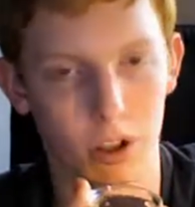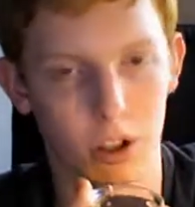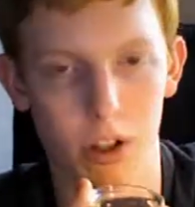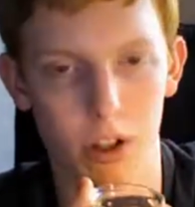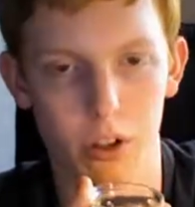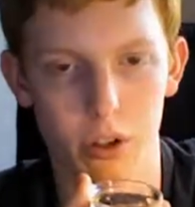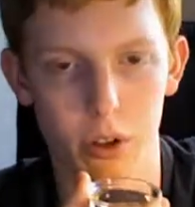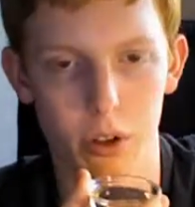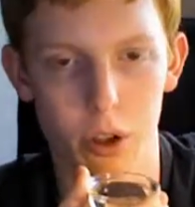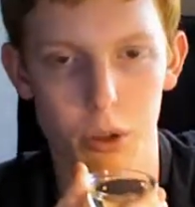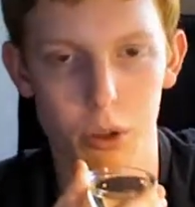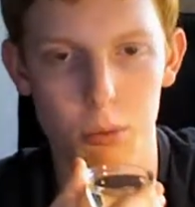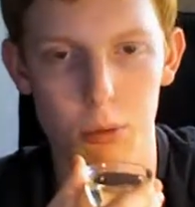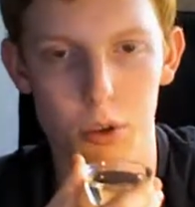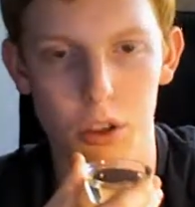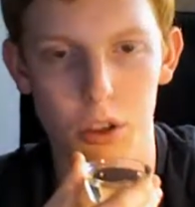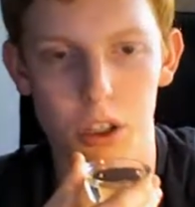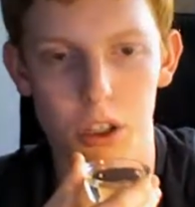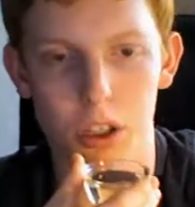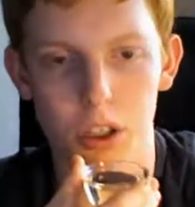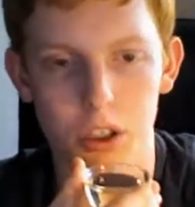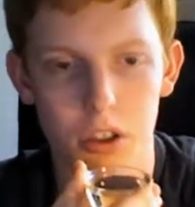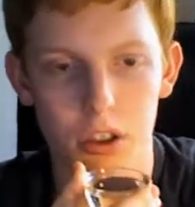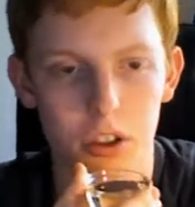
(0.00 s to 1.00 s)
I'll throw up a
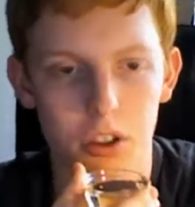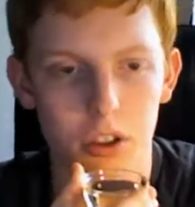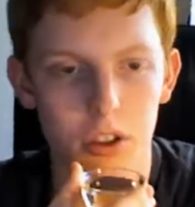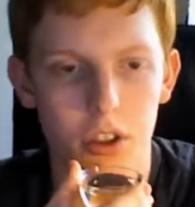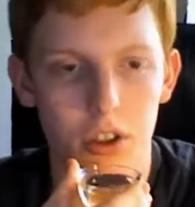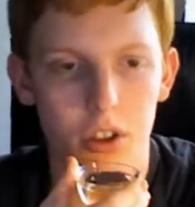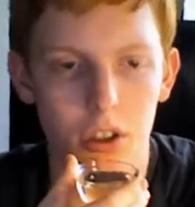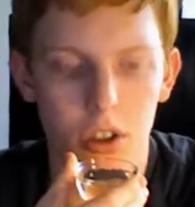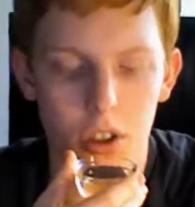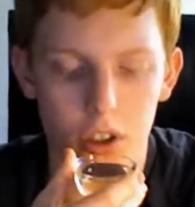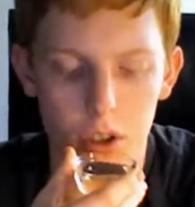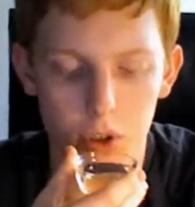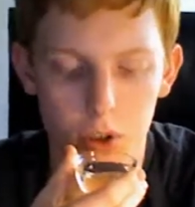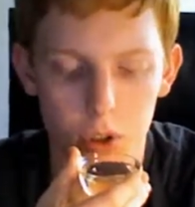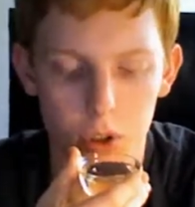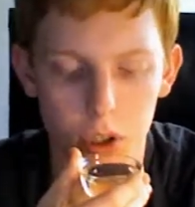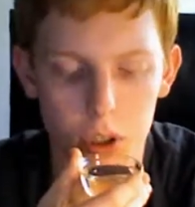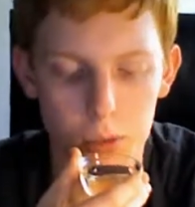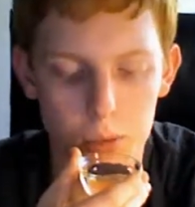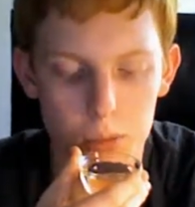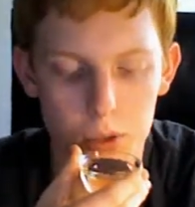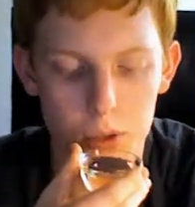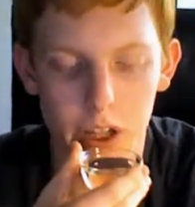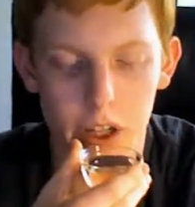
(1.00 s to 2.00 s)
link where you
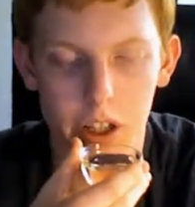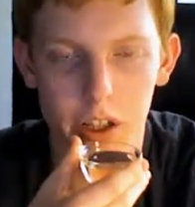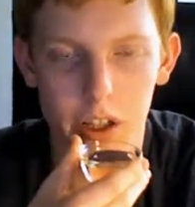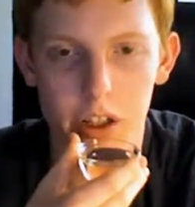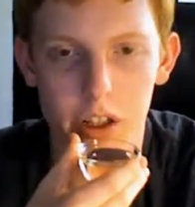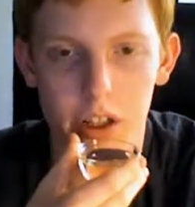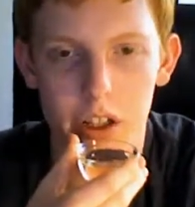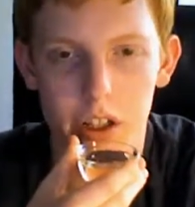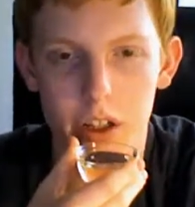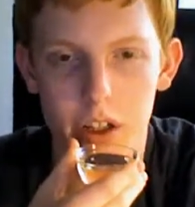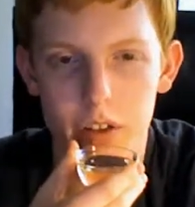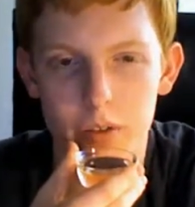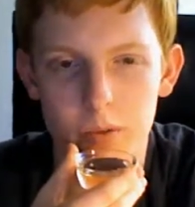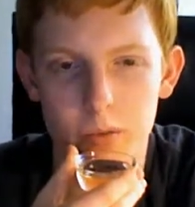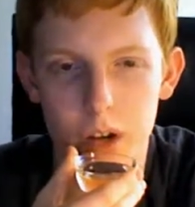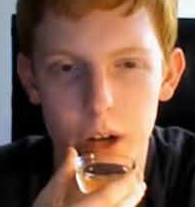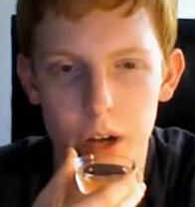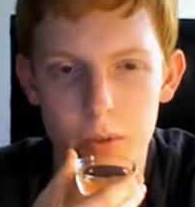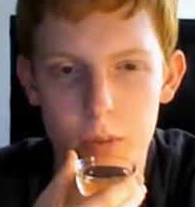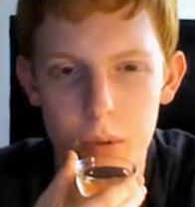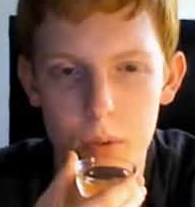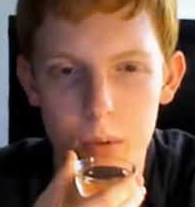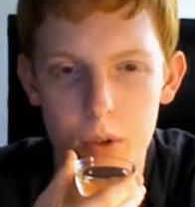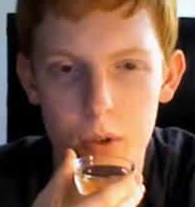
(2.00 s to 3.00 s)
can buy it. If my
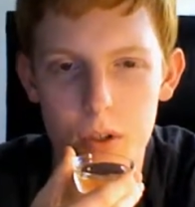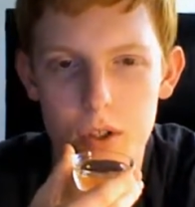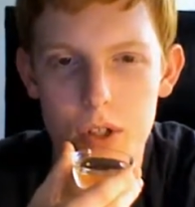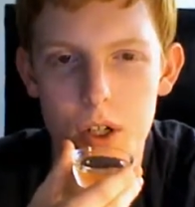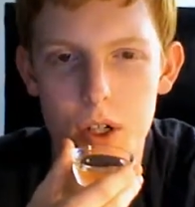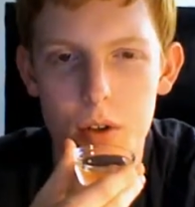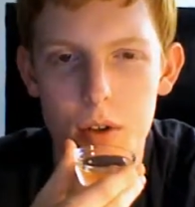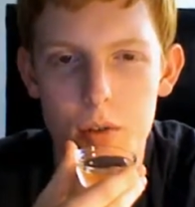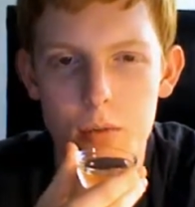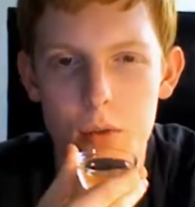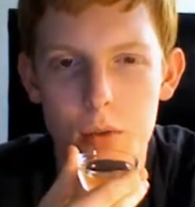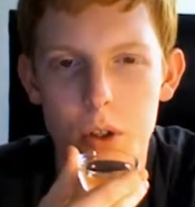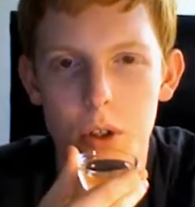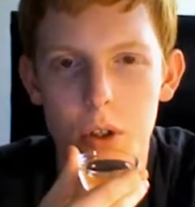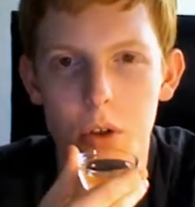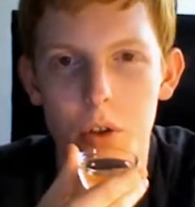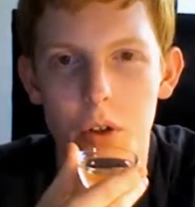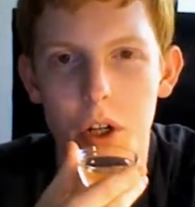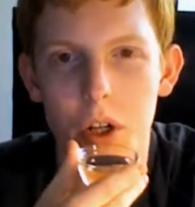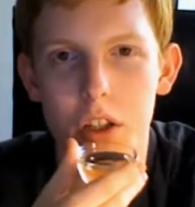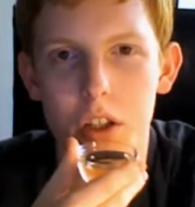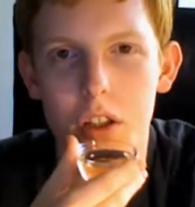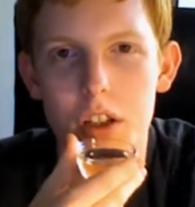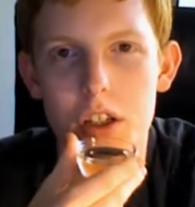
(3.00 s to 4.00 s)
memory serves me
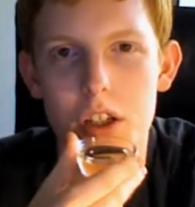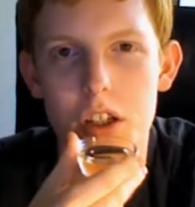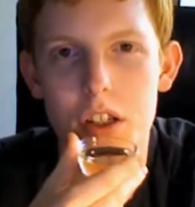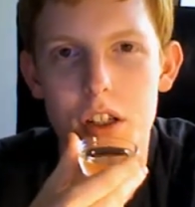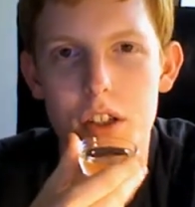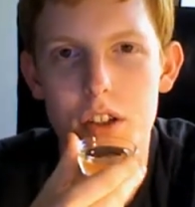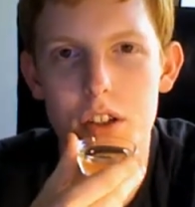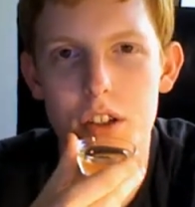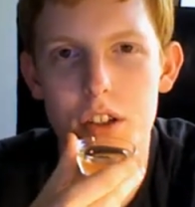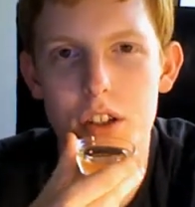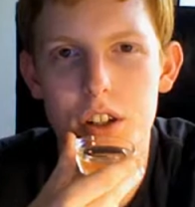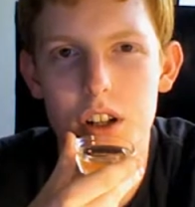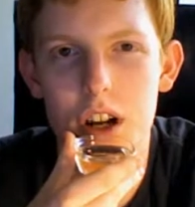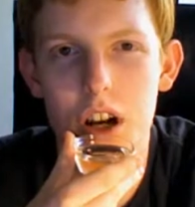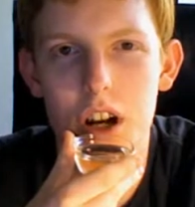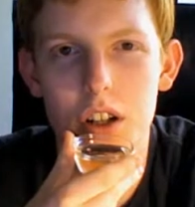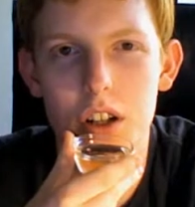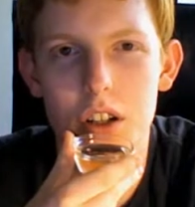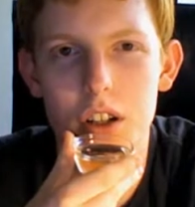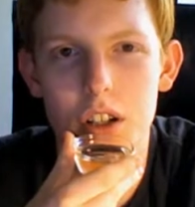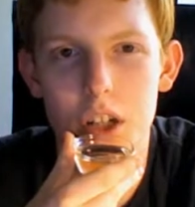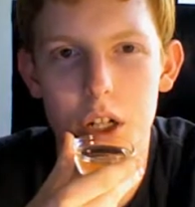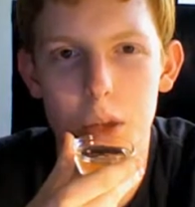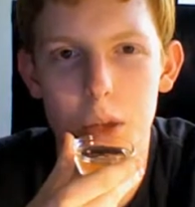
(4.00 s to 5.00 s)
correctly, it's
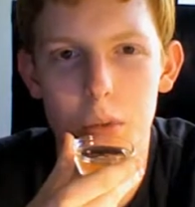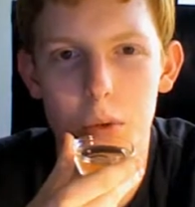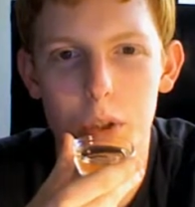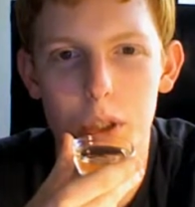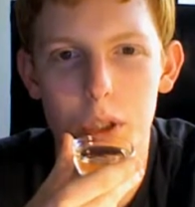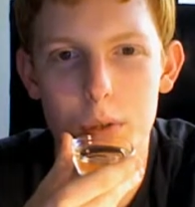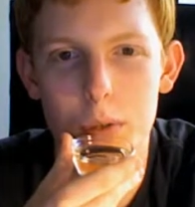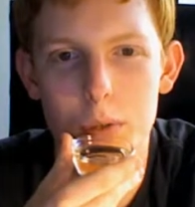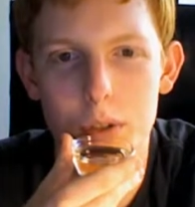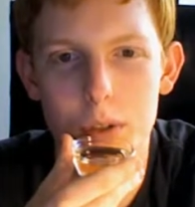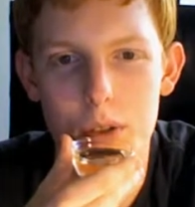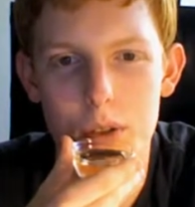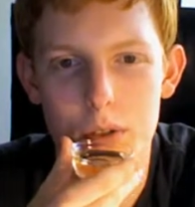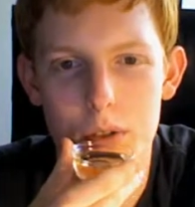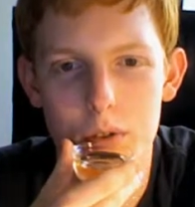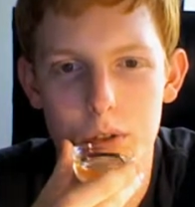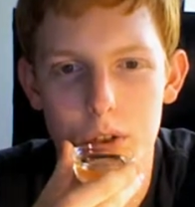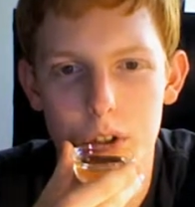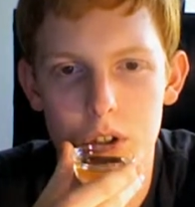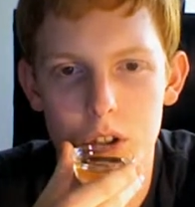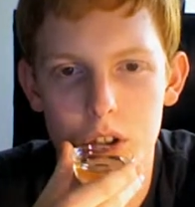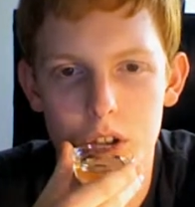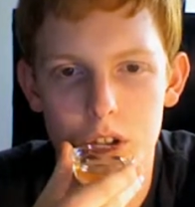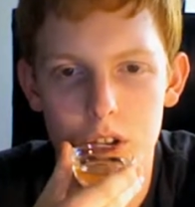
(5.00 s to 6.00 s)
not terribly expensive,
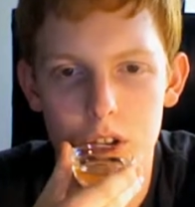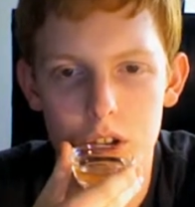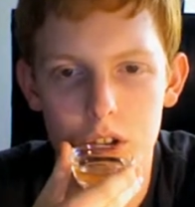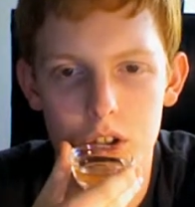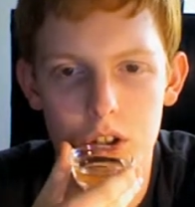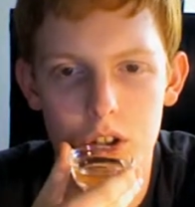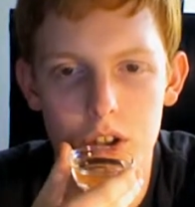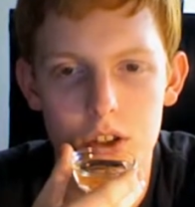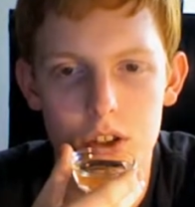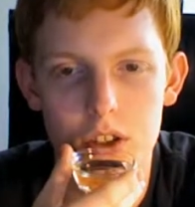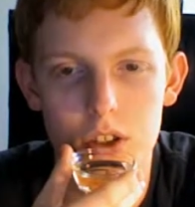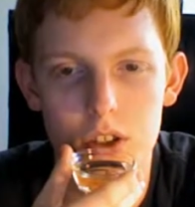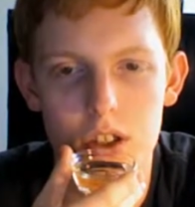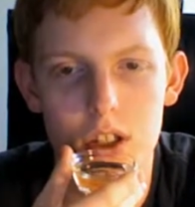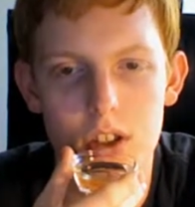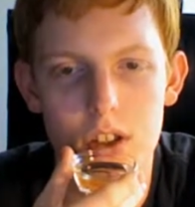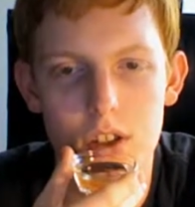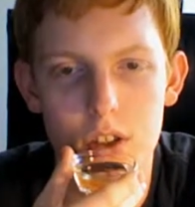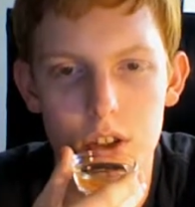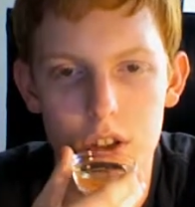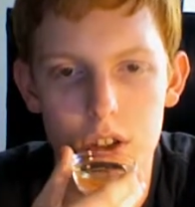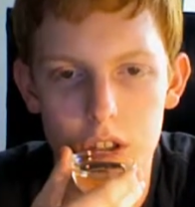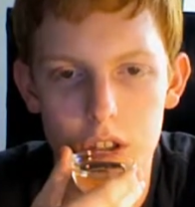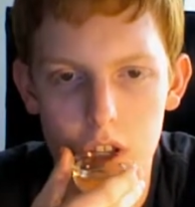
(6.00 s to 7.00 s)
so that's a
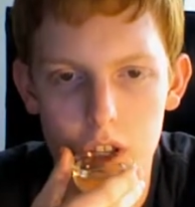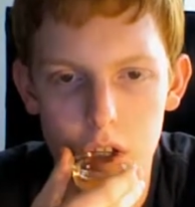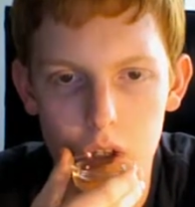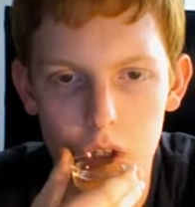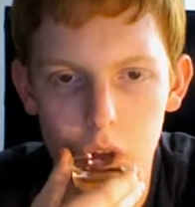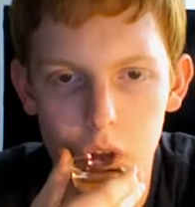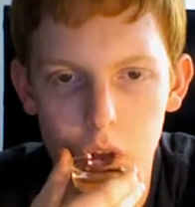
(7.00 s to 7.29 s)
good thing.